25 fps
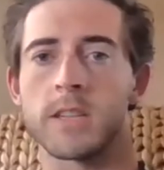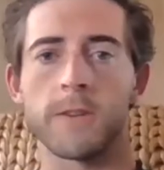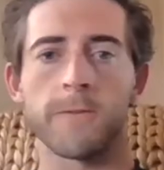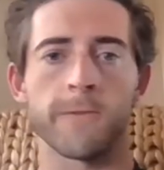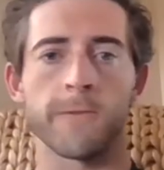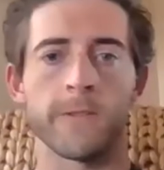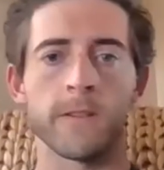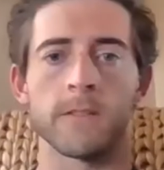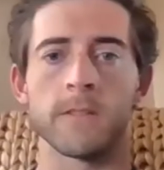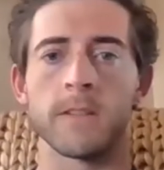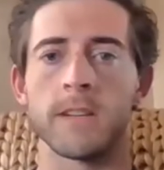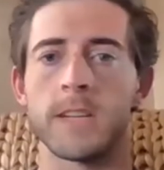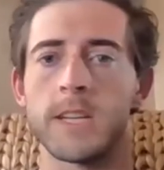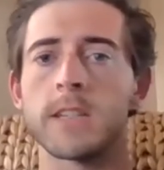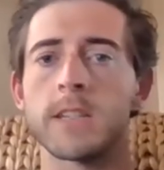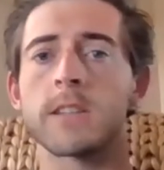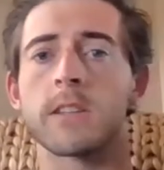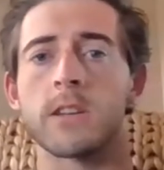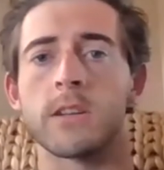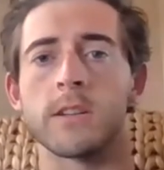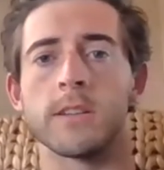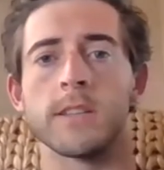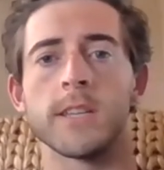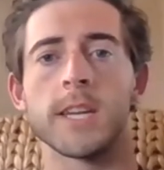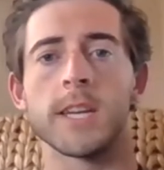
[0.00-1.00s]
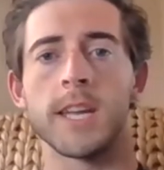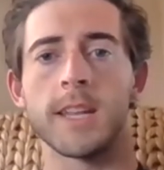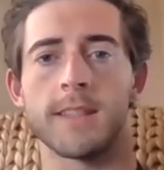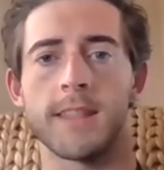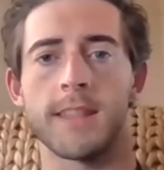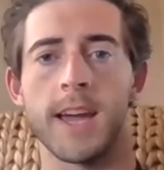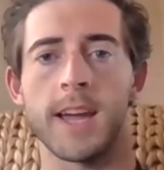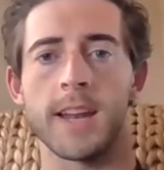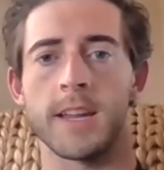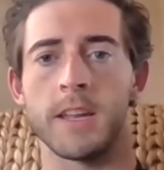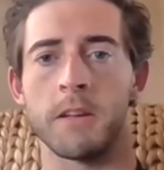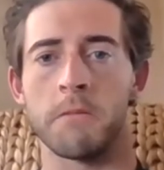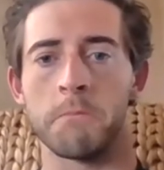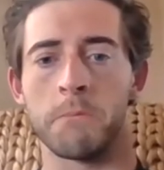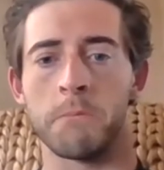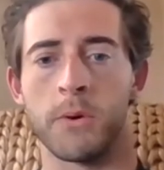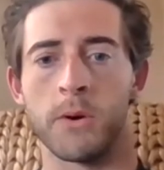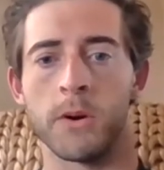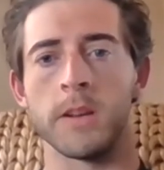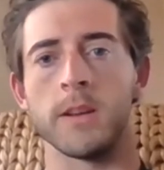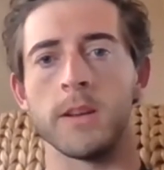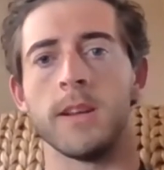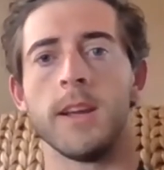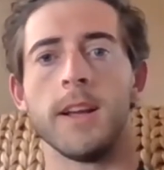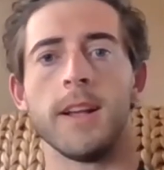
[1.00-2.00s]
differently. It's good to get that
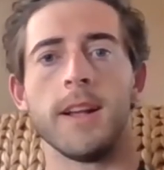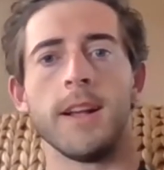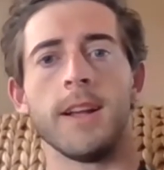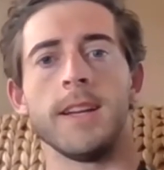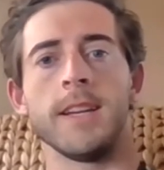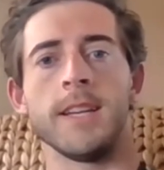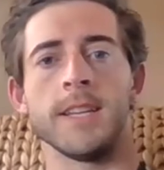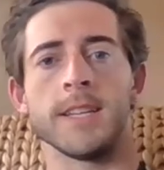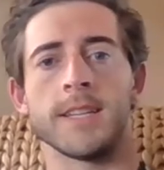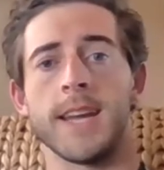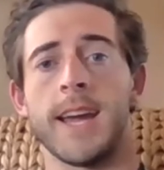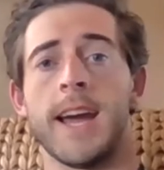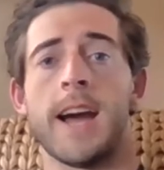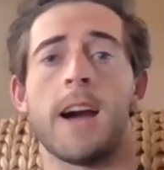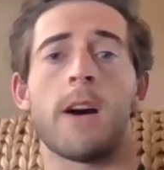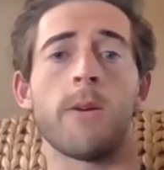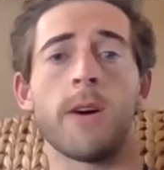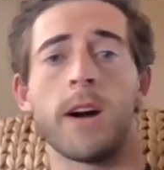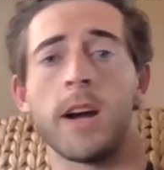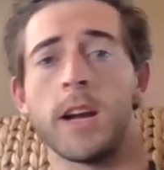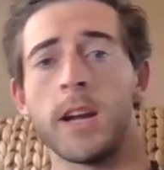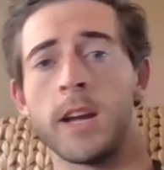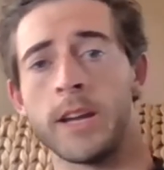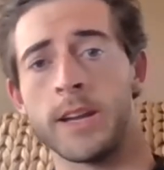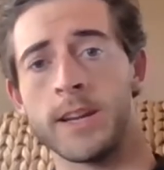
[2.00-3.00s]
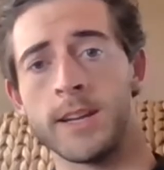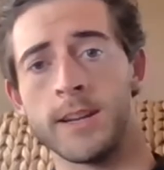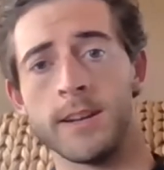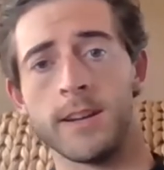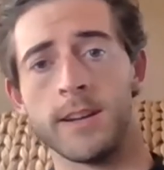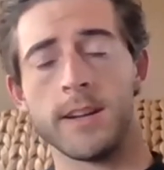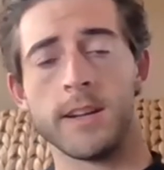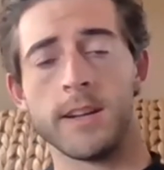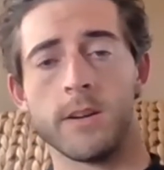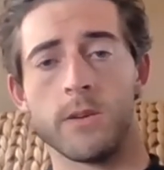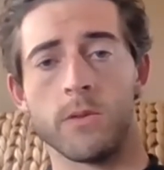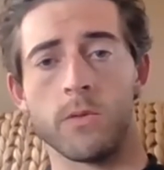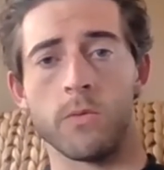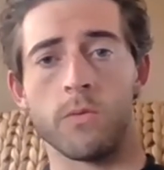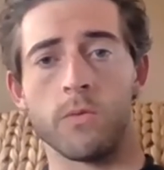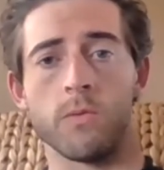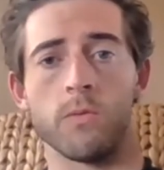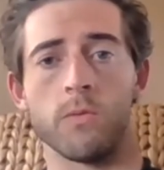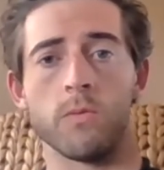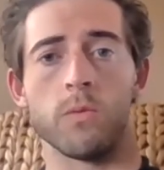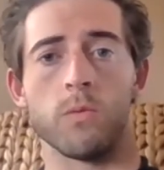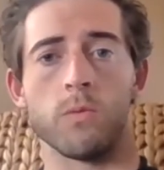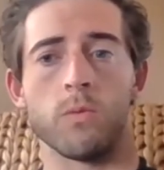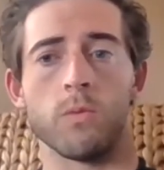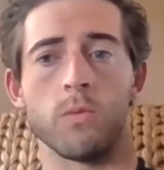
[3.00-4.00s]
input into how I
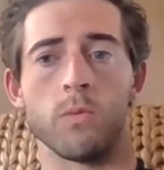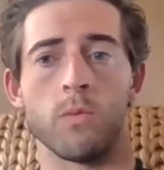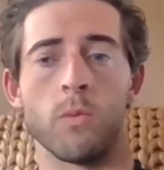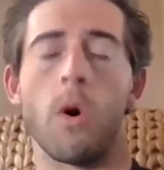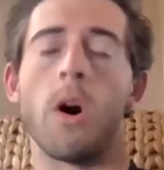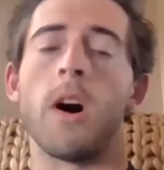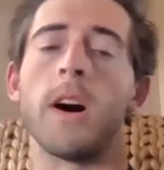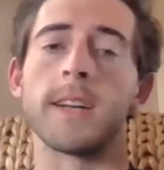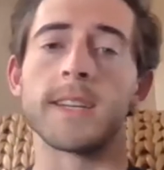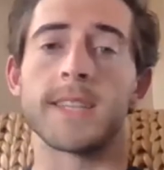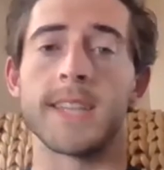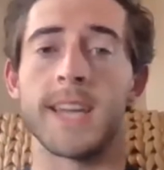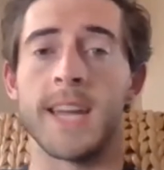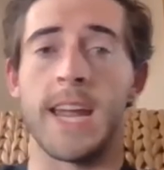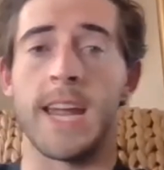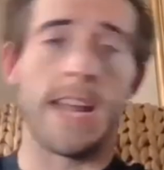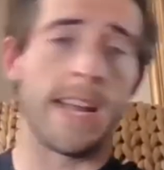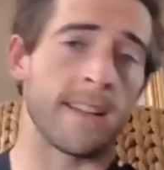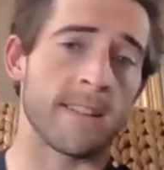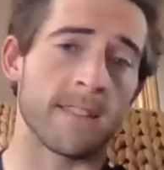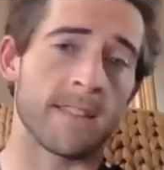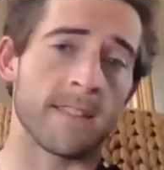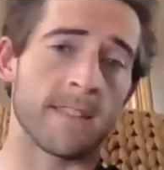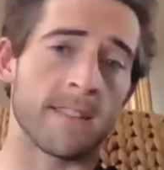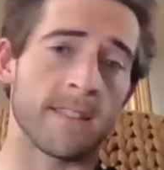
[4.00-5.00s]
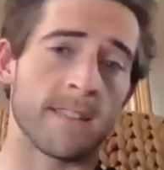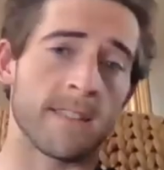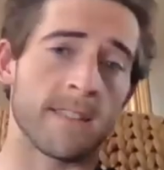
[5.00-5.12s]
want to answer